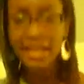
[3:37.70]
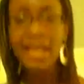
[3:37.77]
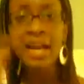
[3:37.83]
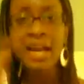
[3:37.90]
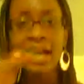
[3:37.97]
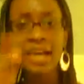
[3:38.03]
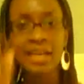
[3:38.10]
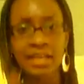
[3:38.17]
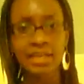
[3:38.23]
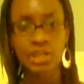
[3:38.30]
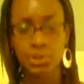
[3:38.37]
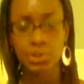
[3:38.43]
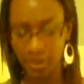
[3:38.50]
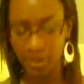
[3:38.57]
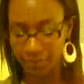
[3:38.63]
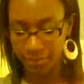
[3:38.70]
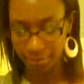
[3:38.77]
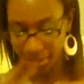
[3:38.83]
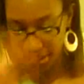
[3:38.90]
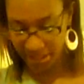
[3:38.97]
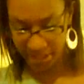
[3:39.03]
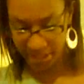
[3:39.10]
And I got a list or whatever
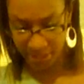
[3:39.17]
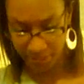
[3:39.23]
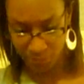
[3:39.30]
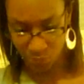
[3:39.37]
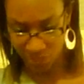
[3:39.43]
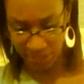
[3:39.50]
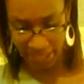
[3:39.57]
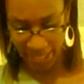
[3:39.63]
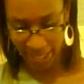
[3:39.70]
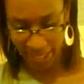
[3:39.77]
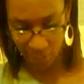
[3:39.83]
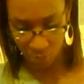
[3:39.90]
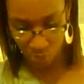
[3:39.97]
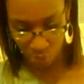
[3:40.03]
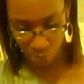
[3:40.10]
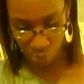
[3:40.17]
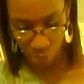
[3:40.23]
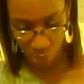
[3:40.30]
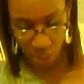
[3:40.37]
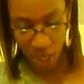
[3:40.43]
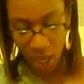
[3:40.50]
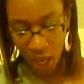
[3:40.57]
because this was a lot
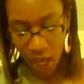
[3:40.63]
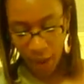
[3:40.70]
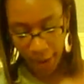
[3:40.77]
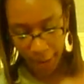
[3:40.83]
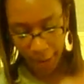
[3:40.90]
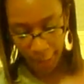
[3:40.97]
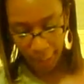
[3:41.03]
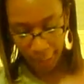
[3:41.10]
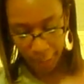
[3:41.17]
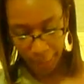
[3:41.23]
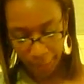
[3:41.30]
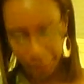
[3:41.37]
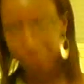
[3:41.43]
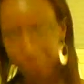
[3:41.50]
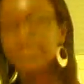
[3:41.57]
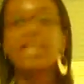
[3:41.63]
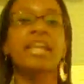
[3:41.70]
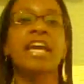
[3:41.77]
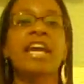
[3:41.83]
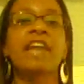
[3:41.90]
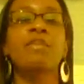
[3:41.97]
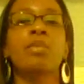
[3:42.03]
going on. Then
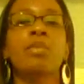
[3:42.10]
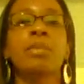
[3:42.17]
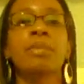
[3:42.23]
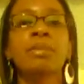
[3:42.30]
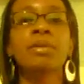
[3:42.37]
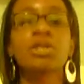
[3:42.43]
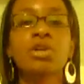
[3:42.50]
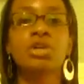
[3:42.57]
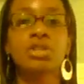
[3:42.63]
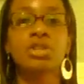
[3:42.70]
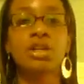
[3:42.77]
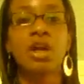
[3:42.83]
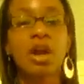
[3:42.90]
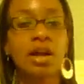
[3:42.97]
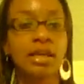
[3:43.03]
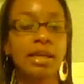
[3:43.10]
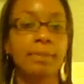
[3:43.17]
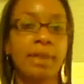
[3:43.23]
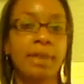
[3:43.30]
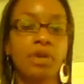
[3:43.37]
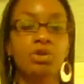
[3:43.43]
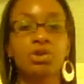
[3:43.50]
they have when Mimi talks to
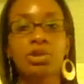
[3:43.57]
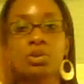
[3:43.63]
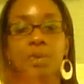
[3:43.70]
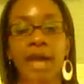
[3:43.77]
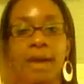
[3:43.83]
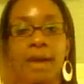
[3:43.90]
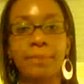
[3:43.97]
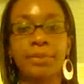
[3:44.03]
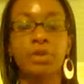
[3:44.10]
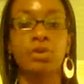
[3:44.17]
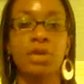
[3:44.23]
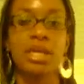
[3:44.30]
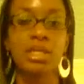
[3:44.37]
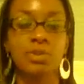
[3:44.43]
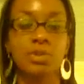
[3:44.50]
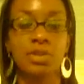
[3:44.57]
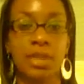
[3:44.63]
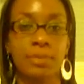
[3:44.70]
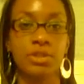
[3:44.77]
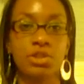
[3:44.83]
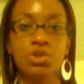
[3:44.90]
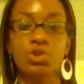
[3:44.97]
Carly about, you know, what happened on last
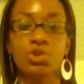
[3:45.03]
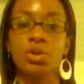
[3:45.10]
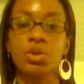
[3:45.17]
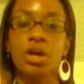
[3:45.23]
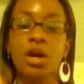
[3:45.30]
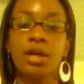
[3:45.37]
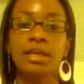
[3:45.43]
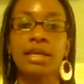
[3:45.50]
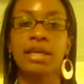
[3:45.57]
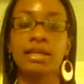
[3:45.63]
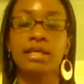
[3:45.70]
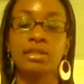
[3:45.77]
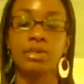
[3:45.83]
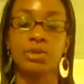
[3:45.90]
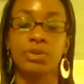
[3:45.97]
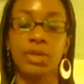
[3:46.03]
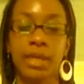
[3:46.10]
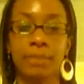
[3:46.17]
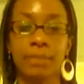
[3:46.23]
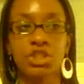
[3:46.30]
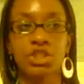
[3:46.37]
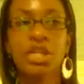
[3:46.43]
week's episode when Carly got into
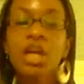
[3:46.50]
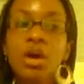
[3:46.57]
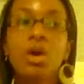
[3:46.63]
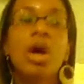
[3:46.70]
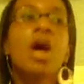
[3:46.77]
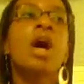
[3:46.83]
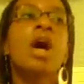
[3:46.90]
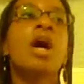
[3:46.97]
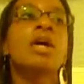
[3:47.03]
K Michelle.